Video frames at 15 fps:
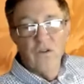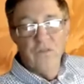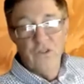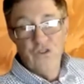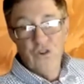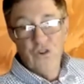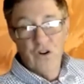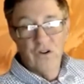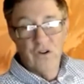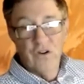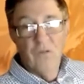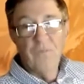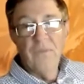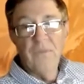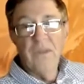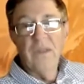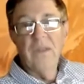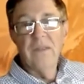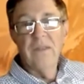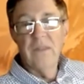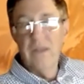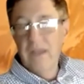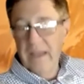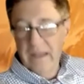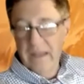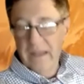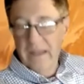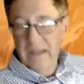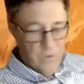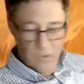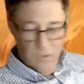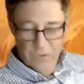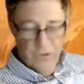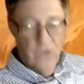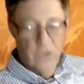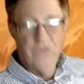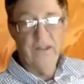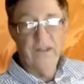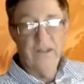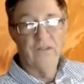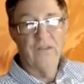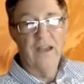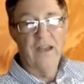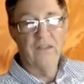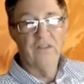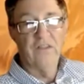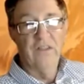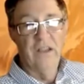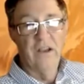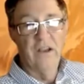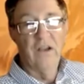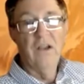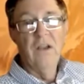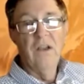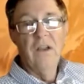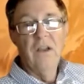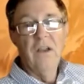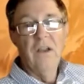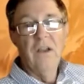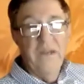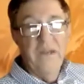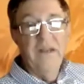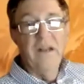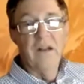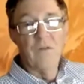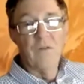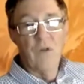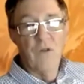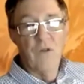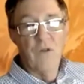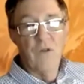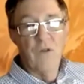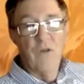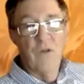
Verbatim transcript: of the journal, and there was no satisfaction there, she immediately wrote the